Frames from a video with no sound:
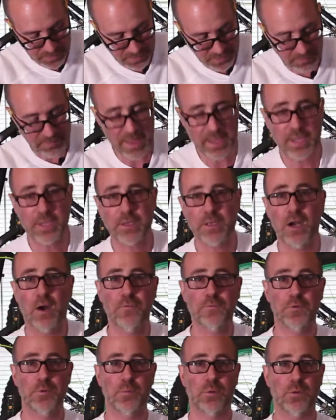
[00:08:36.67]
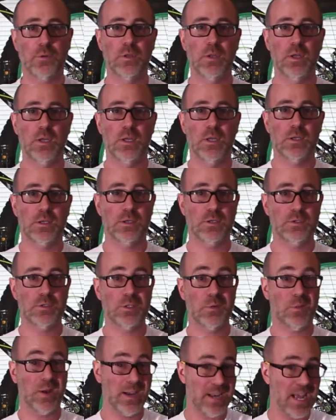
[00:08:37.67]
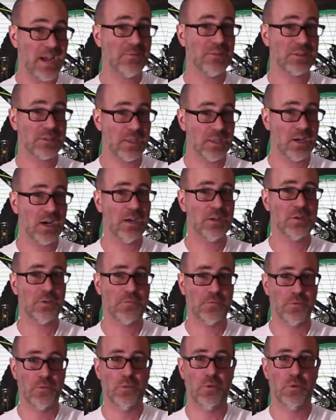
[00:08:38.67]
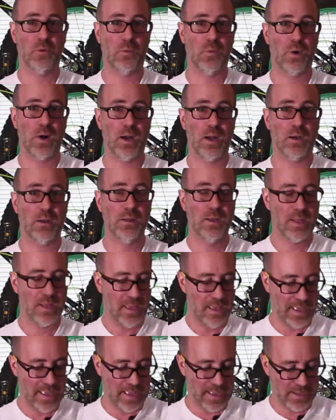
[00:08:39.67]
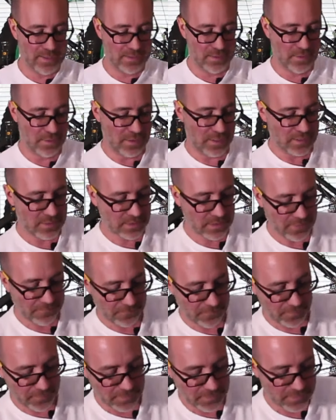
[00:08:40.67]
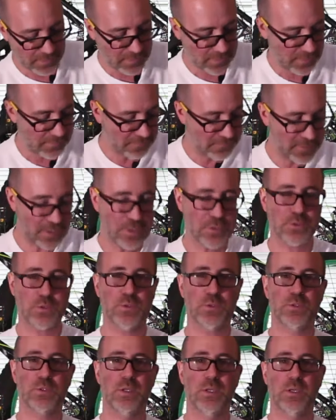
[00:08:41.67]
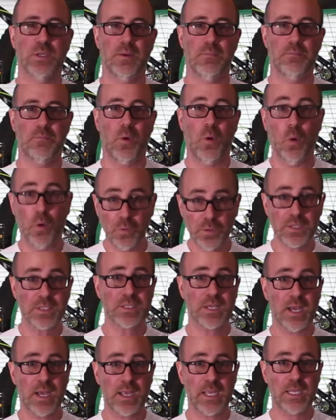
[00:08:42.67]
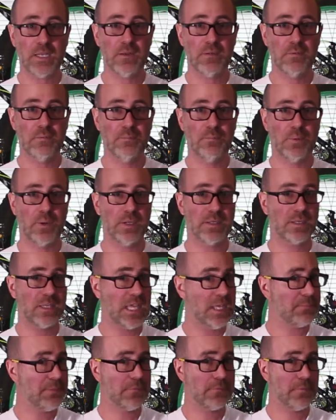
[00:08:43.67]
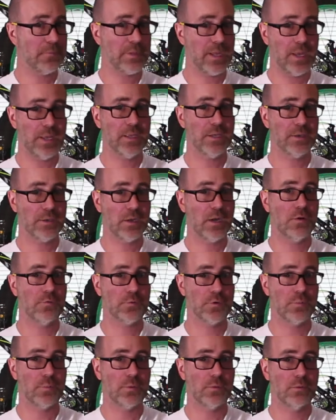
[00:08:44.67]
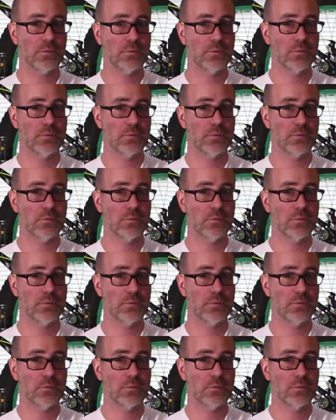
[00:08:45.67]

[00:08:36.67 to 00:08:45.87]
just to make it comfortable because you might have this thing on you for a little while. And these different features hold it tight, but keep it from getting uncomfortable.